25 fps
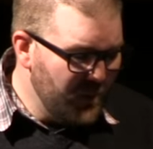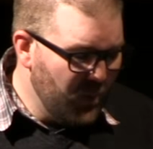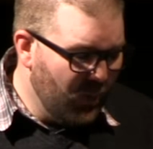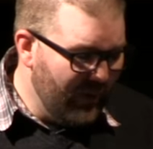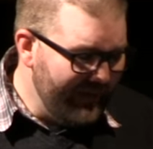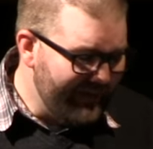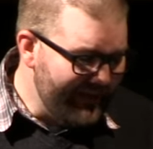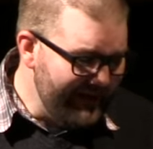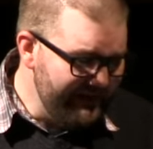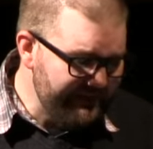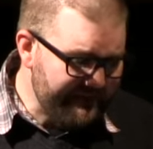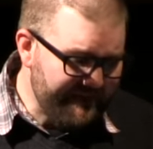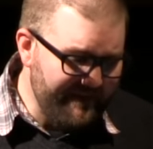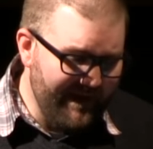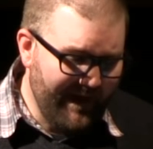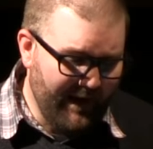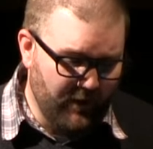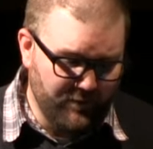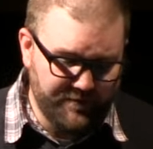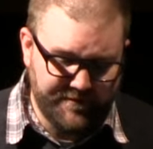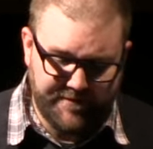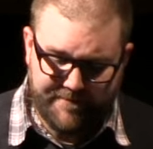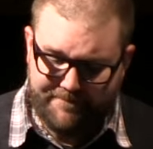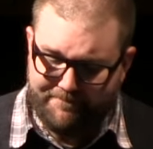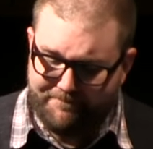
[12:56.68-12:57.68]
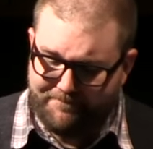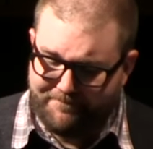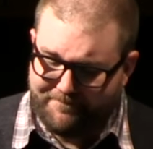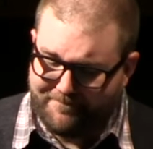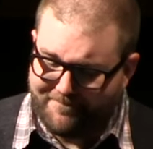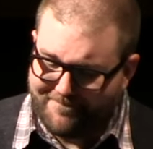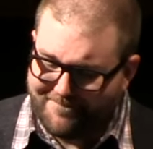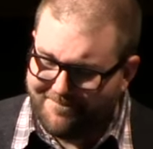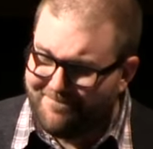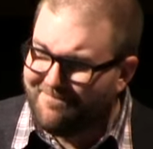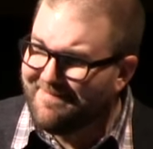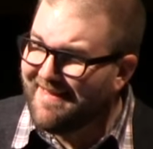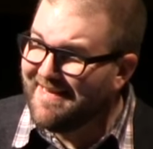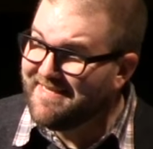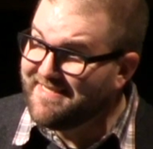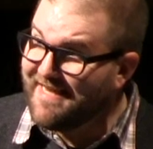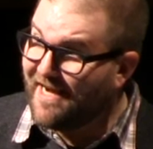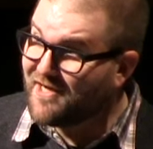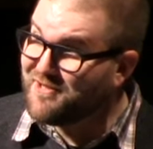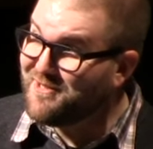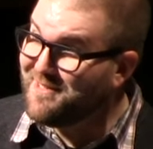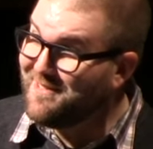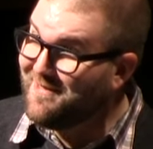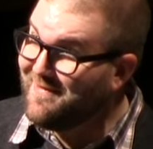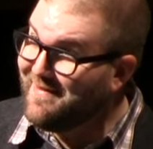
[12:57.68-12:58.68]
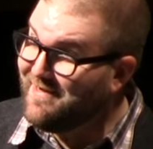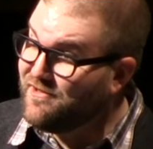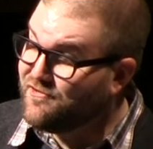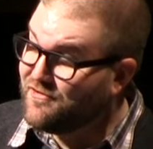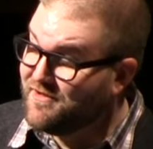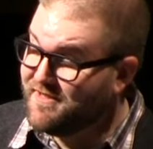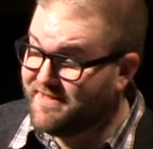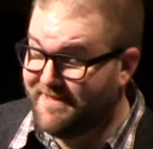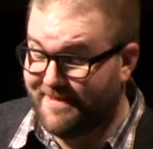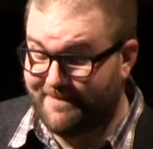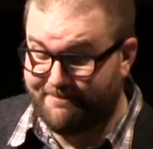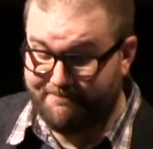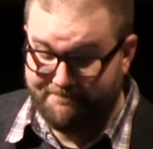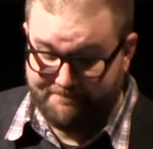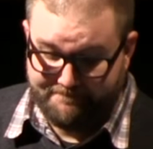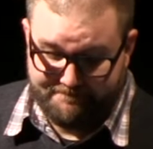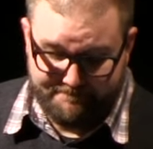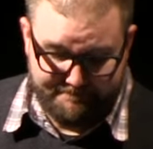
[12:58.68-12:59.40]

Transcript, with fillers: what they found is actually a little interesting.